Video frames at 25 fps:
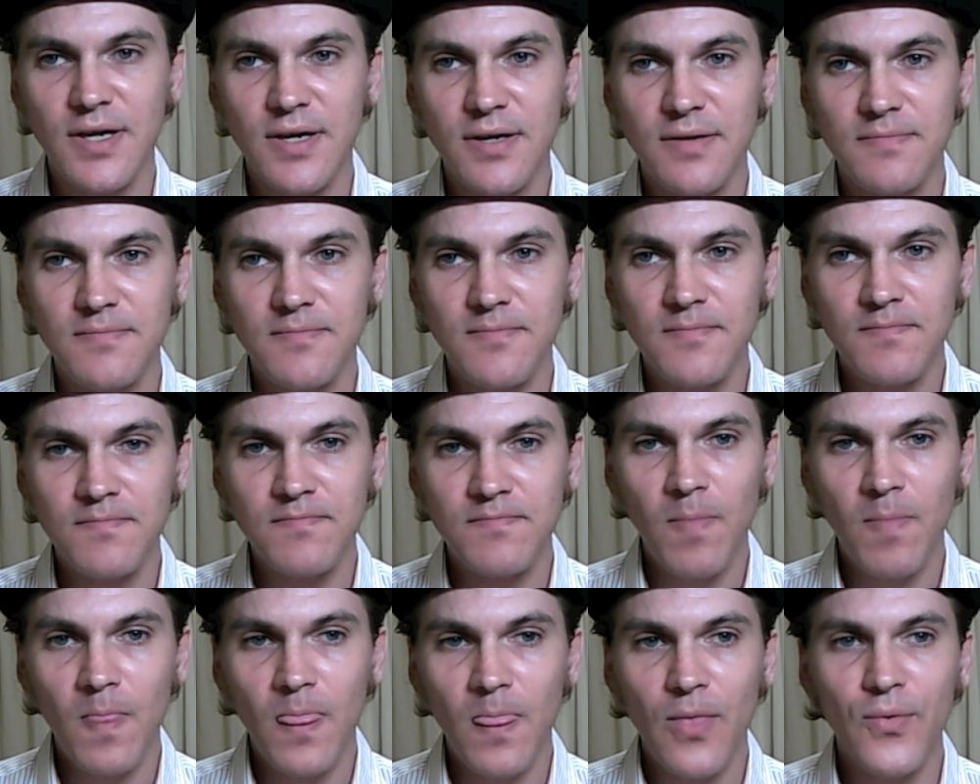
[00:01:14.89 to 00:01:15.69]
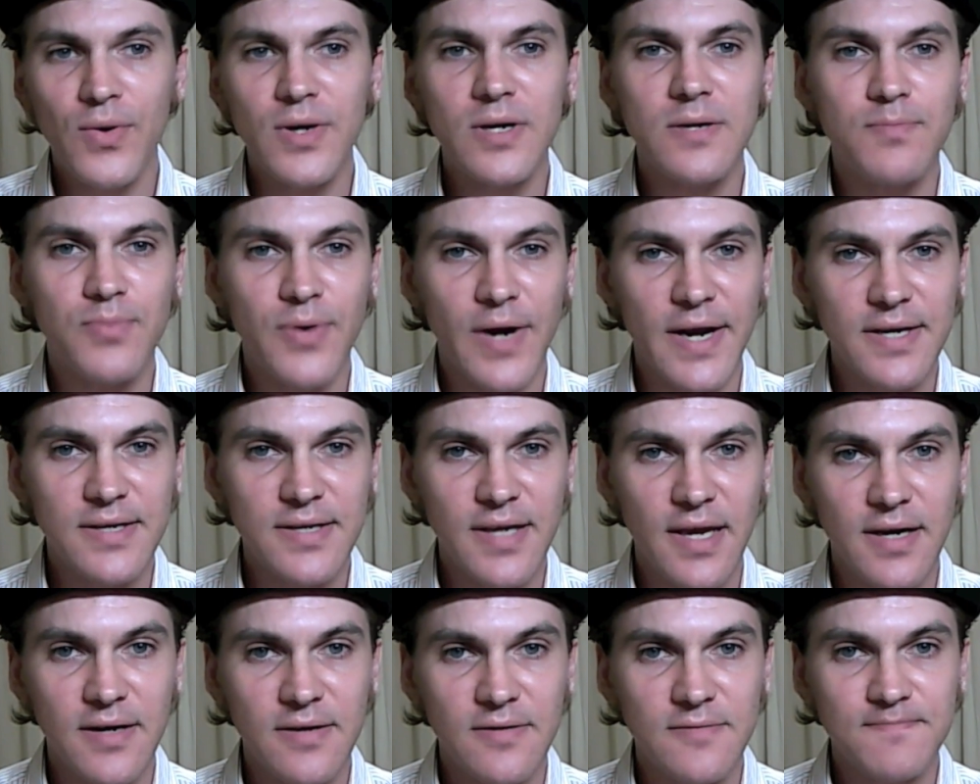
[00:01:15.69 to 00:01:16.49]
And we need to break
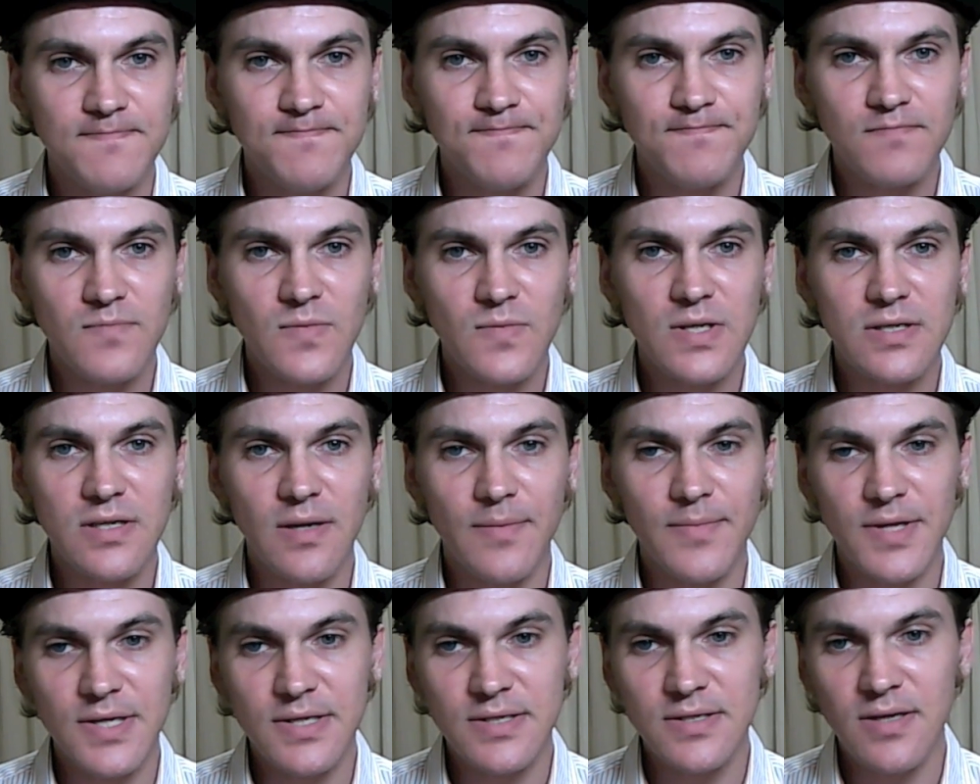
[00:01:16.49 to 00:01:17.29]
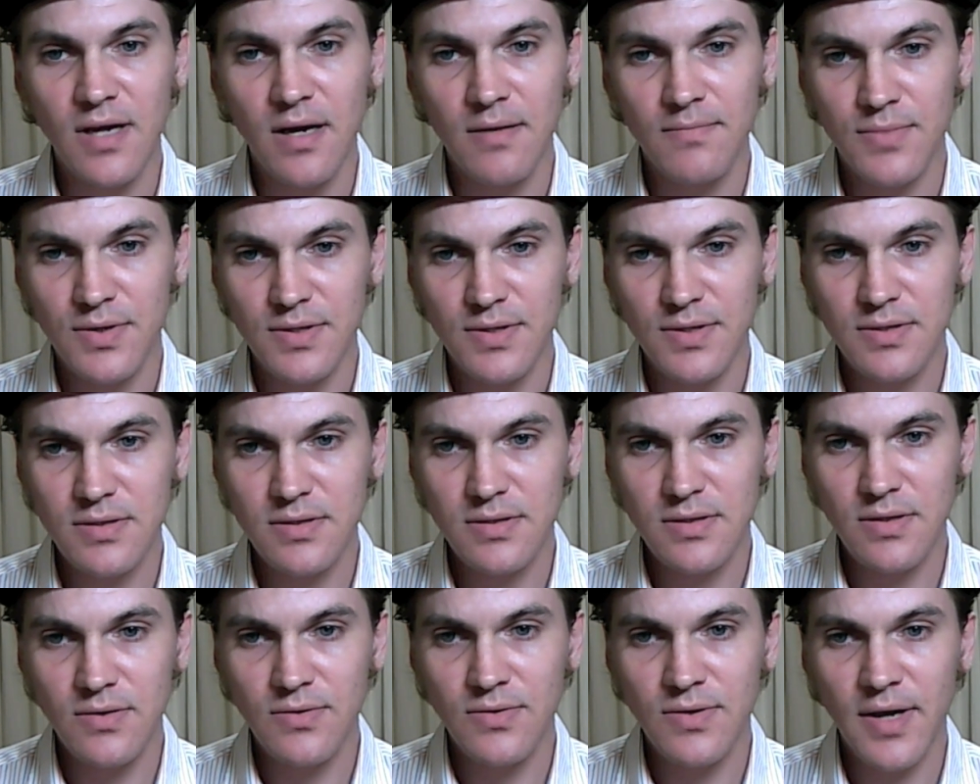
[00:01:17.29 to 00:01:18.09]
down some of these numbers,
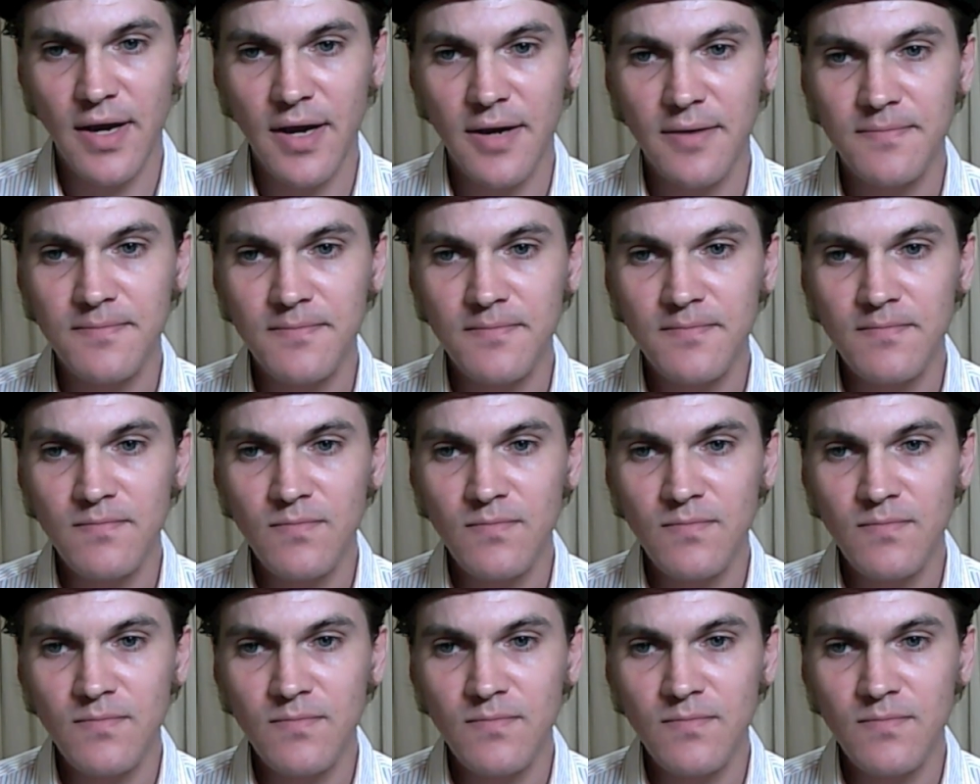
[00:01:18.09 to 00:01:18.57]
okay?